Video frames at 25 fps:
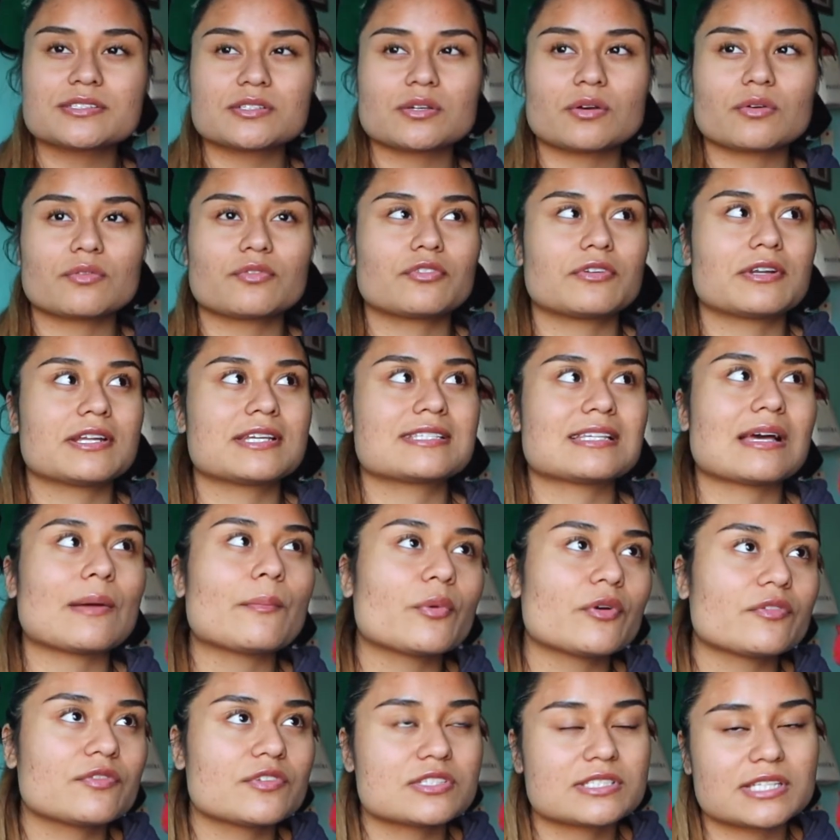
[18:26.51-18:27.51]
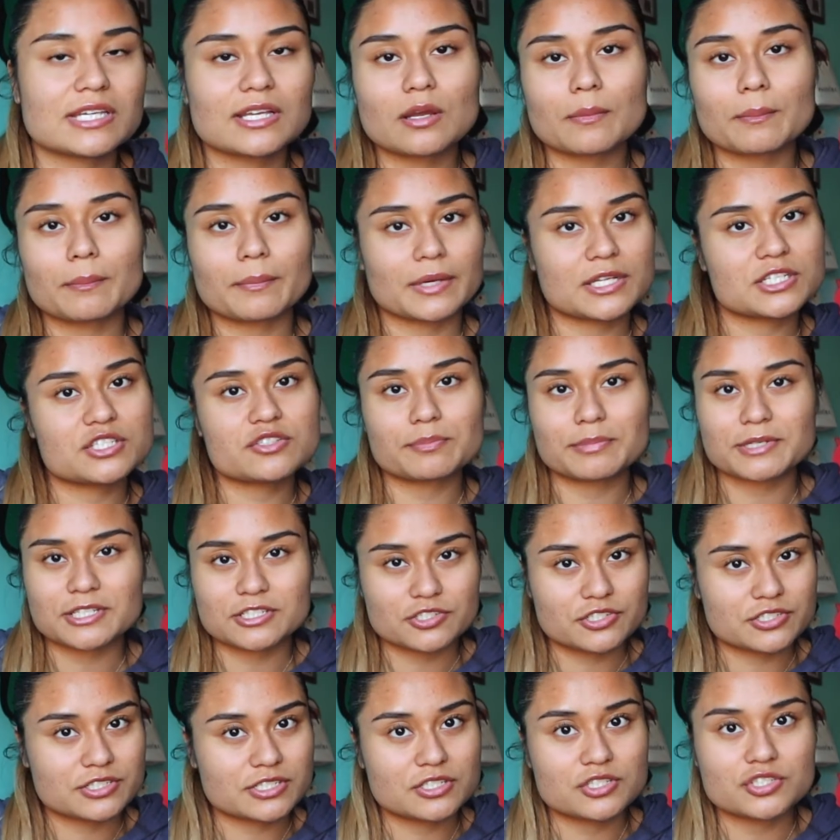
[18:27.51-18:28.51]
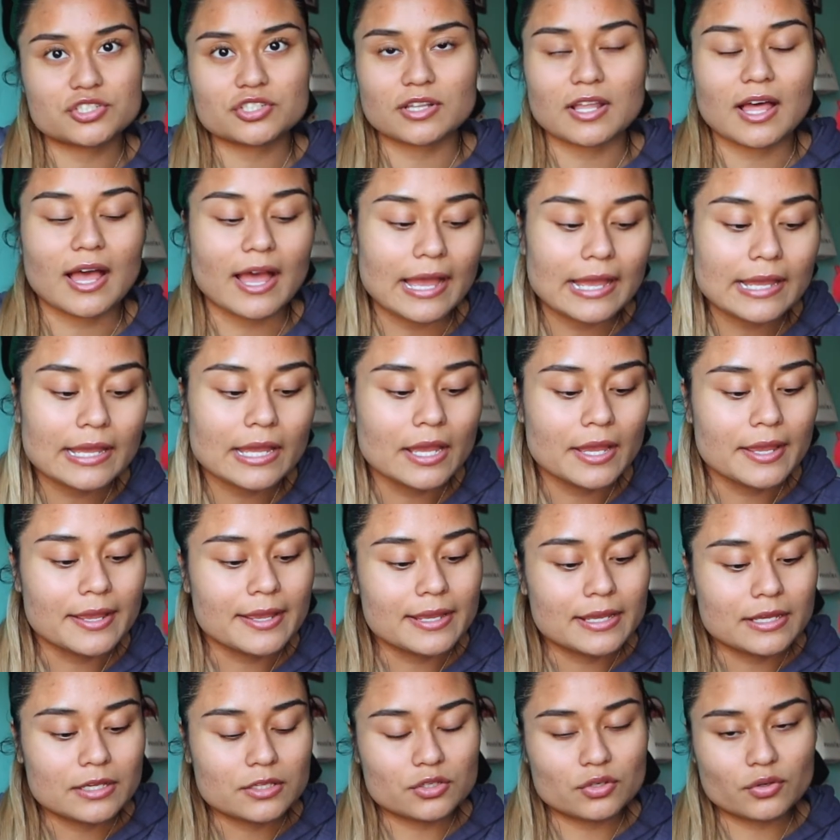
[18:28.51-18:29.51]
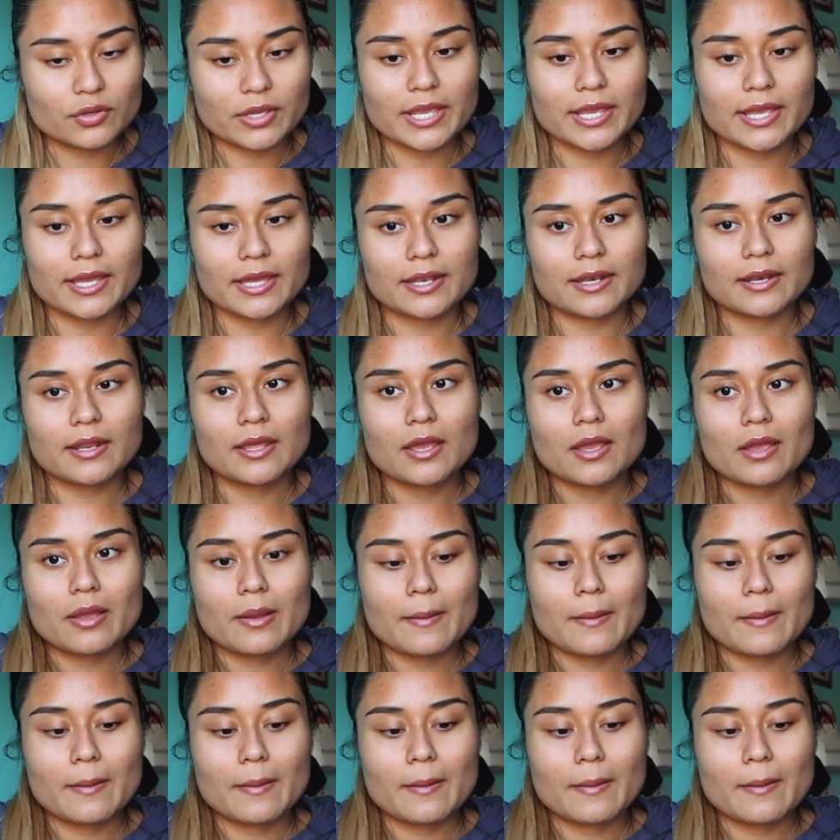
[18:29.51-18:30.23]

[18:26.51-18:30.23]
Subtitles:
So for example, if you take a bunch of pictures in July, you can